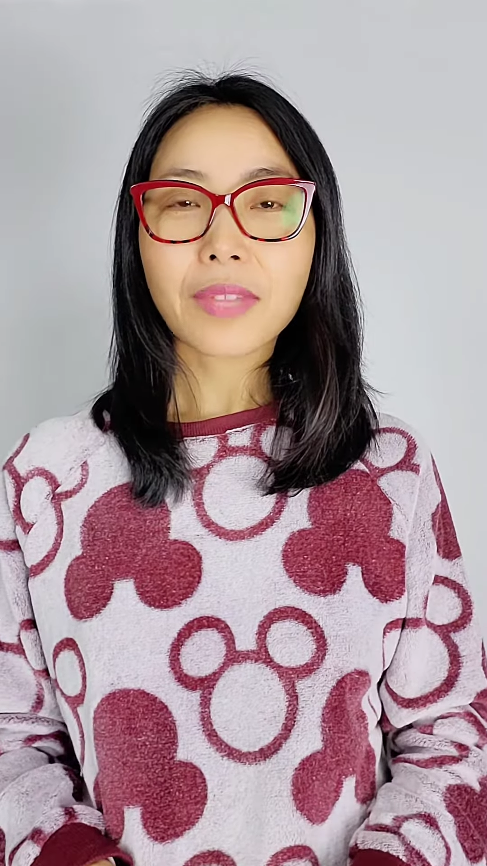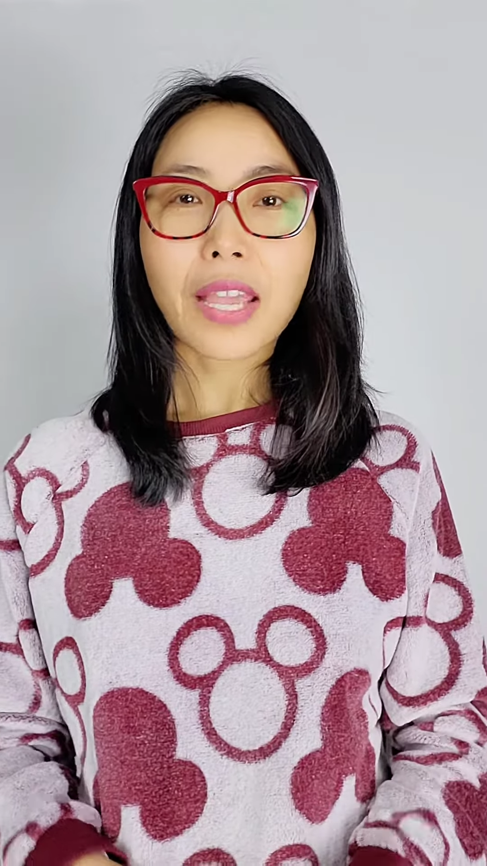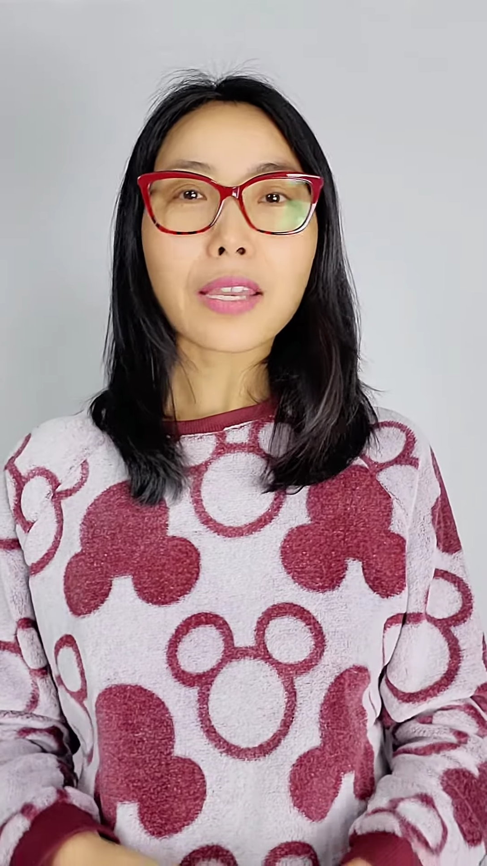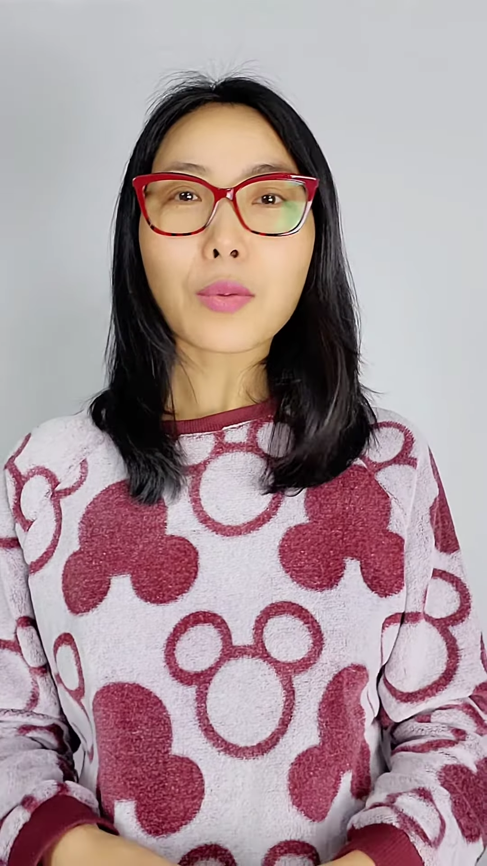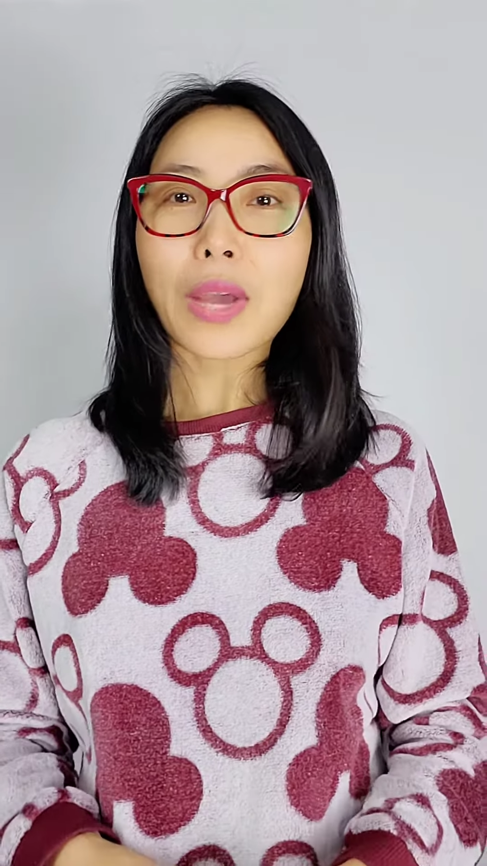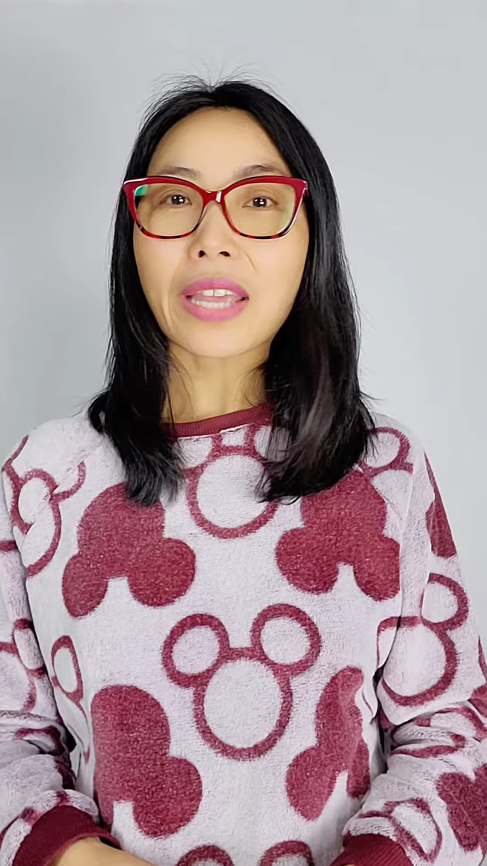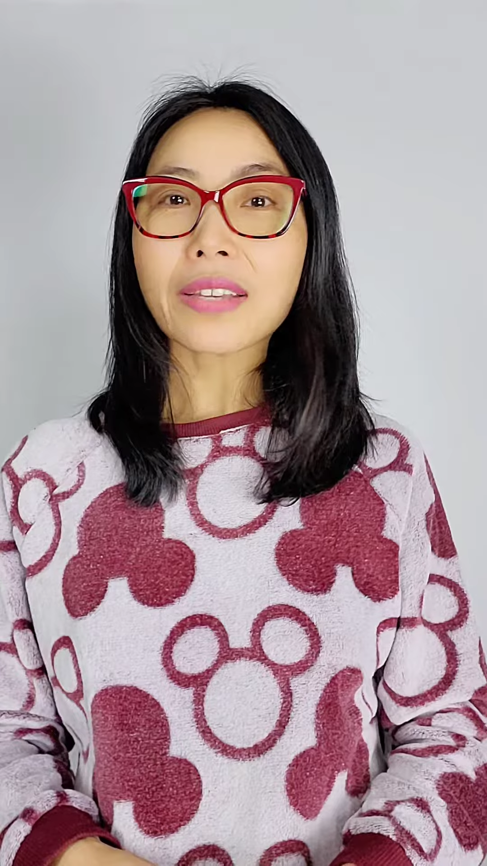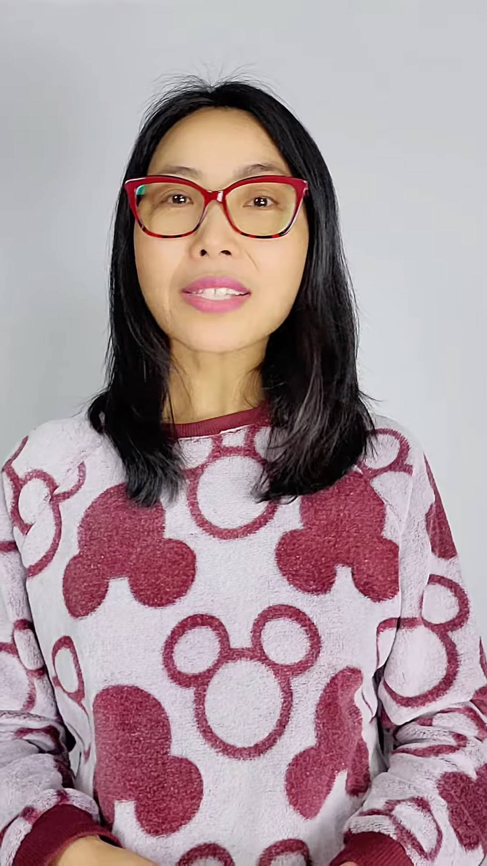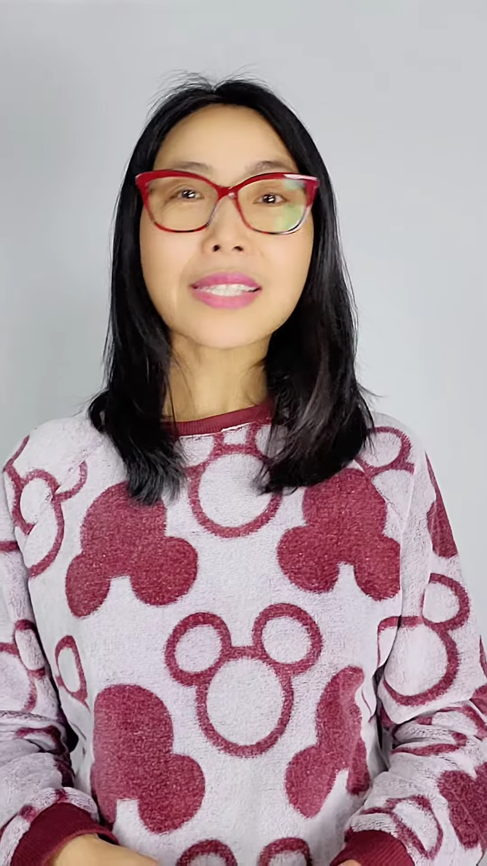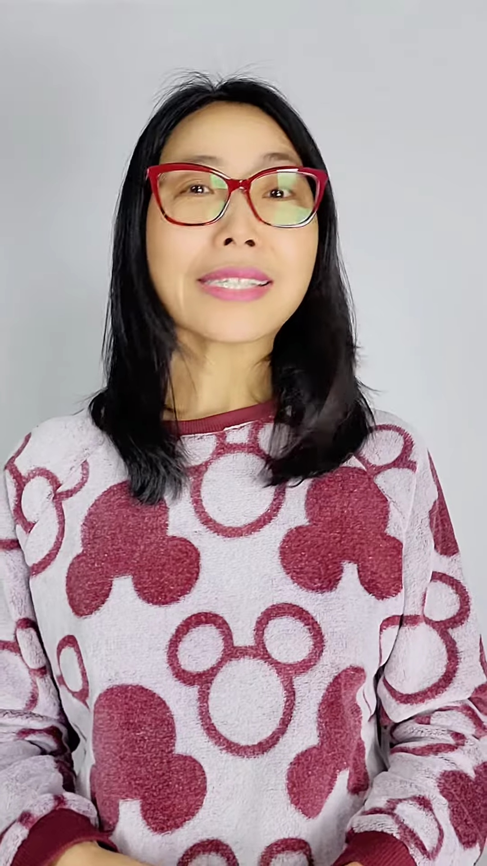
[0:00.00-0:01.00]

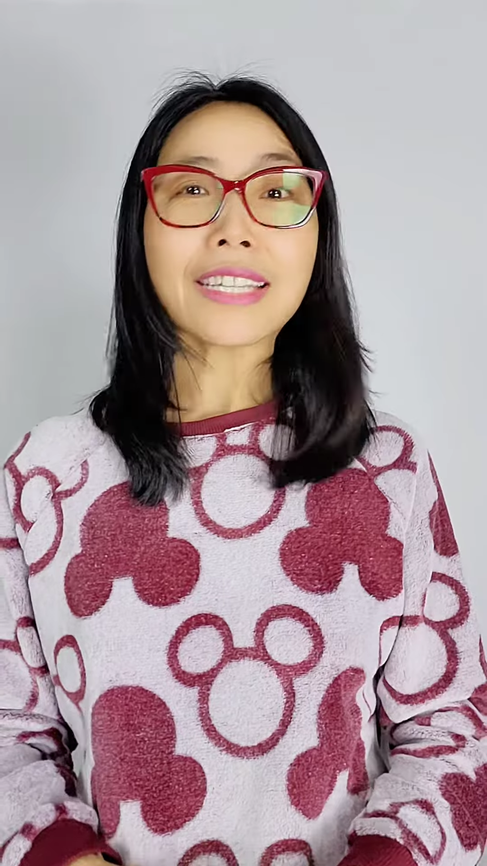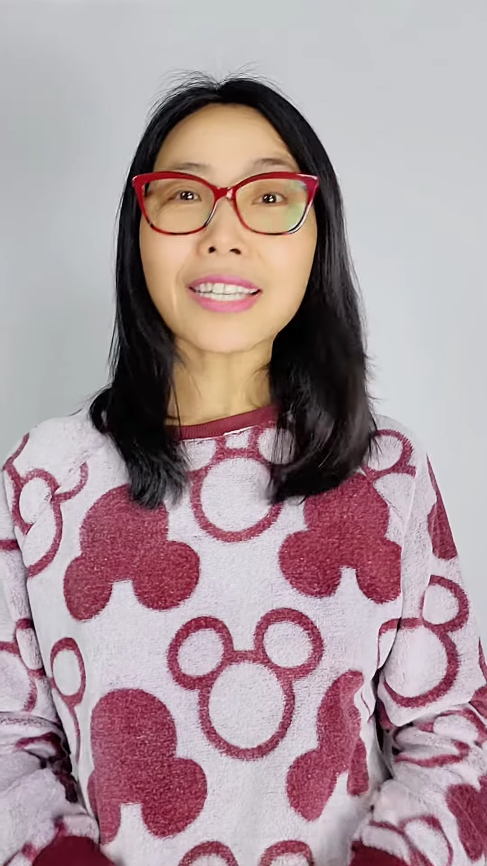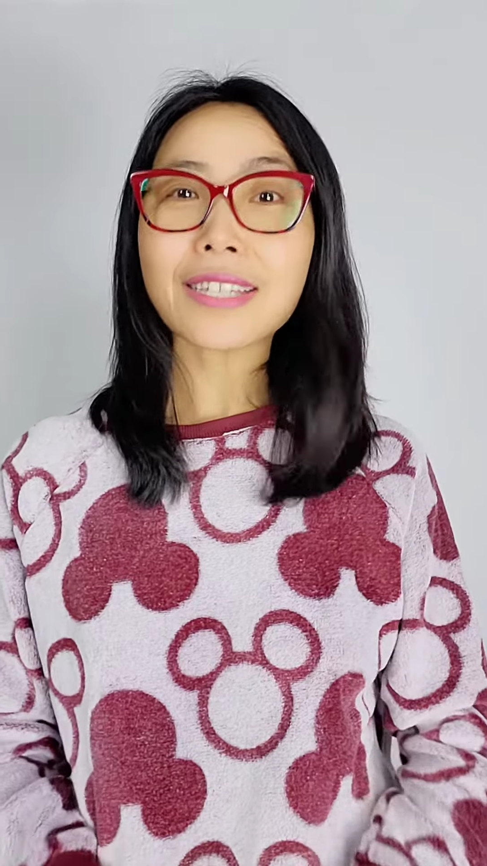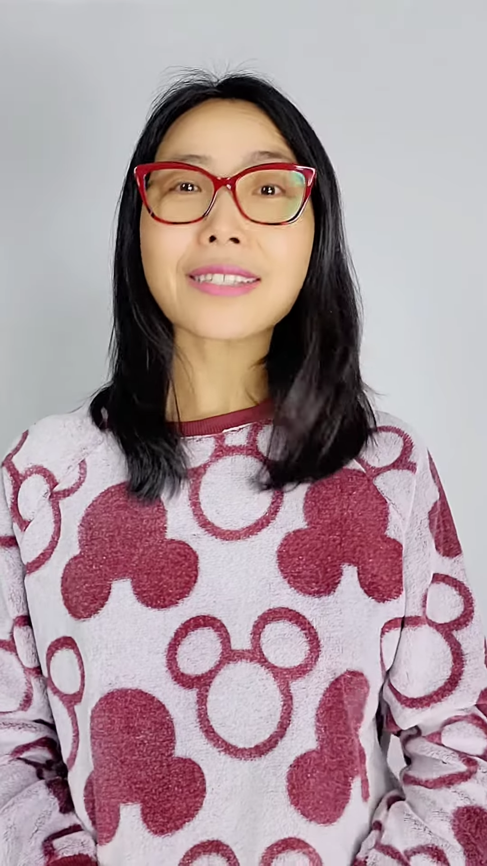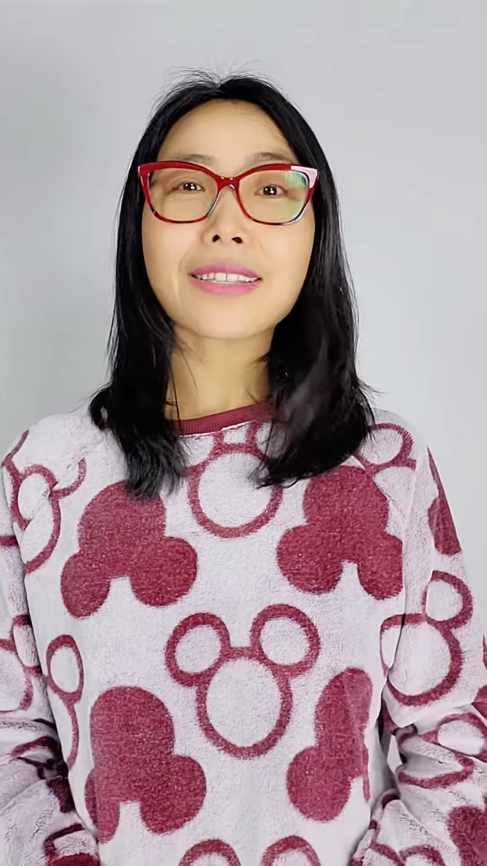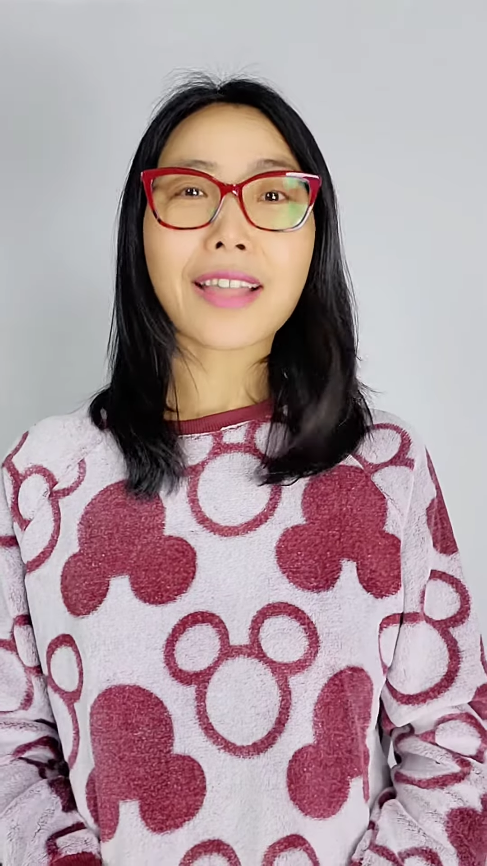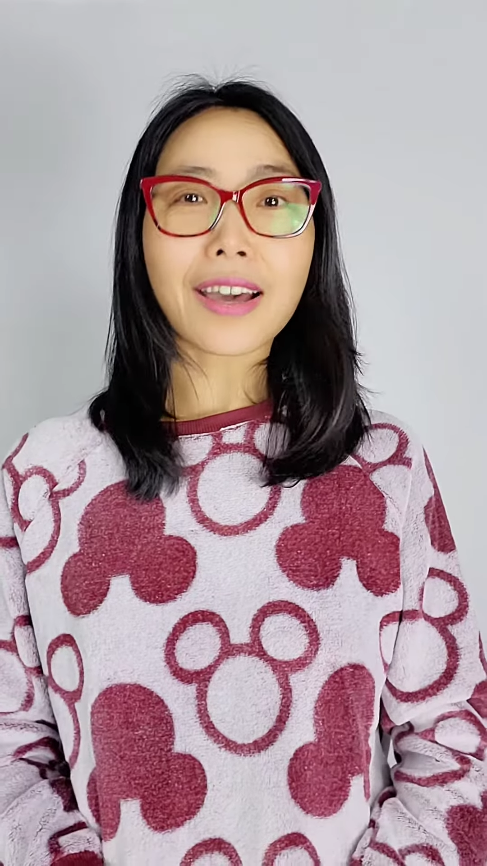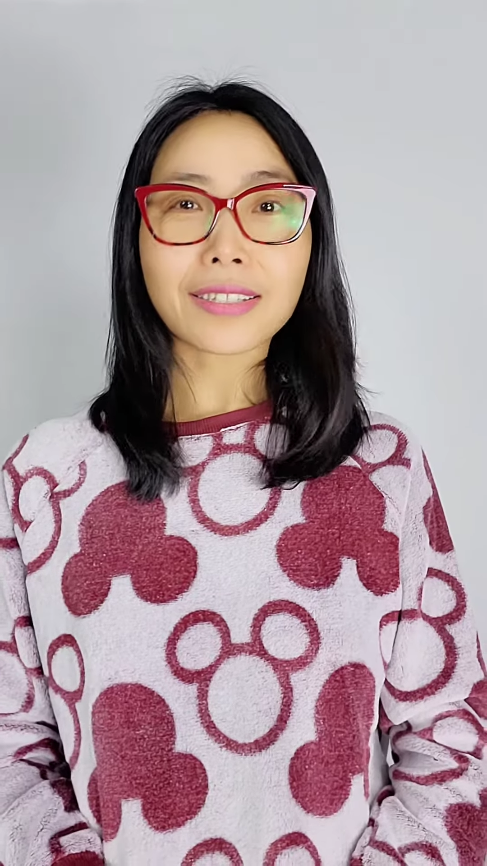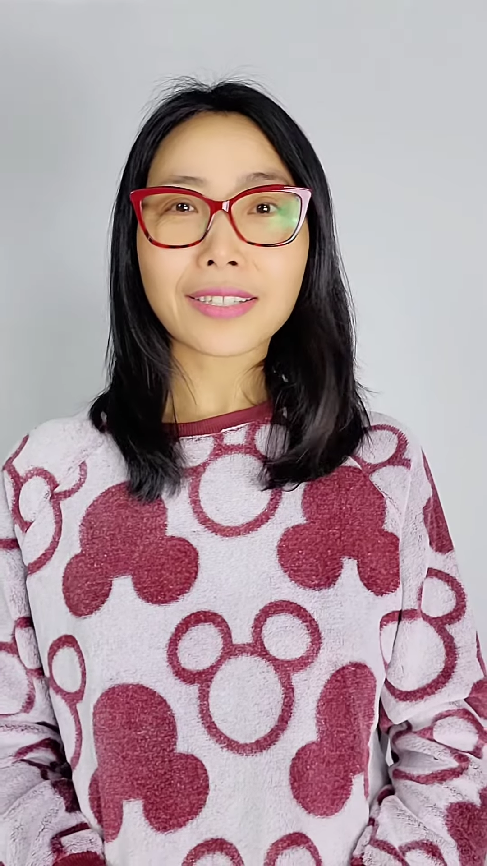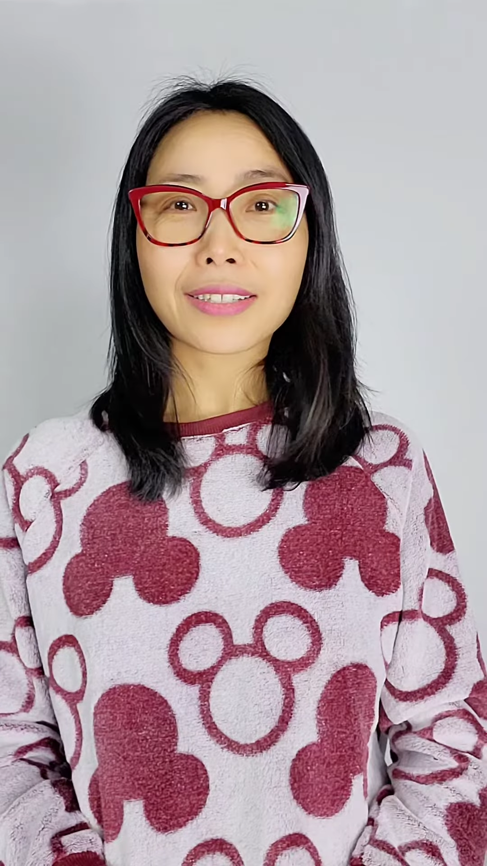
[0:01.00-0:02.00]
Anyway, stealing is
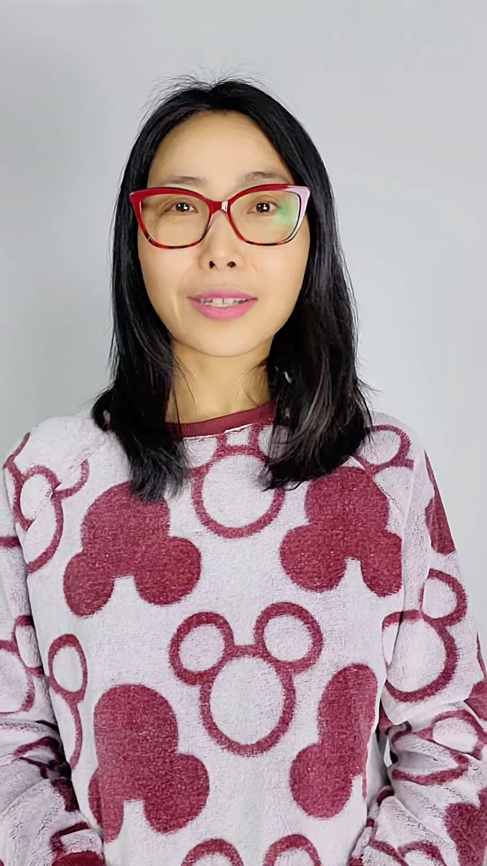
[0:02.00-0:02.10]
not